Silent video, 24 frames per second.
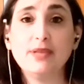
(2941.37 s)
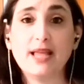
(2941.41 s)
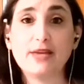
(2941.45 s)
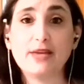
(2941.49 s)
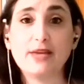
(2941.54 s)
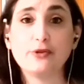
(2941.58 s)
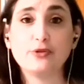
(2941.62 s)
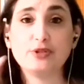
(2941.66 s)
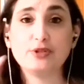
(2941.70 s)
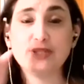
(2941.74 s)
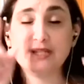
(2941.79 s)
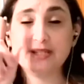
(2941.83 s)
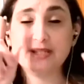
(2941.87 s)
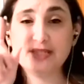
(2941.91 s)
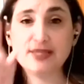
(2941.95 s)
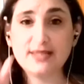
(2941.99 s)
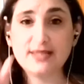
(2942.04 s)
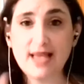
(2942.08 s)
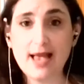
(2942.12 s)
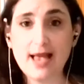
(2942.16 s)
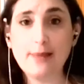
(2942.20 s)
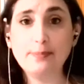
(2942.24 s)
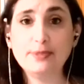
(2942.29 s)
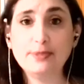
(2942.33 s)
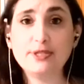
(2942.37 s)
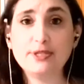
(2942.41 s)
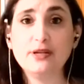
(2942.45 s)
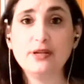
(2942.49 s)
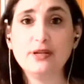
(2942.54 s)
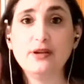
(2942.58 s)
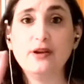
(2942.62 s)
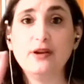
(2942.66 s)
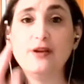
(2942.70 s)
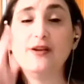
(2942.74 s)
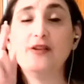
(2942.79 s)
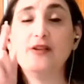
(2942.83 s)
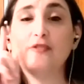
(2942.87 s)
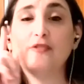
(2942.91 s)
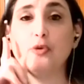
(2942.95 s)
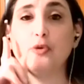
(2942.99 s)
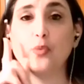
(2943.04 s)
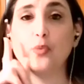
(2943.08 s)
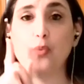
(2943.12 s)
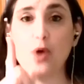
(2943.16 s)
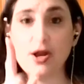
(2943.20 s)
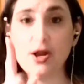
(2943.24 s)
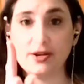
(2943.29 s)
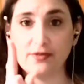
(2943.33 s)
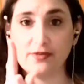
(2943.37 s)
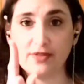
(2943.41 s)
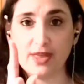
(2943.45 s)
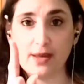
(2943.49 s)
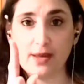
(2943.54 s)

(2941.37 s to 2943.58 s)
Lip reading: letters except for one of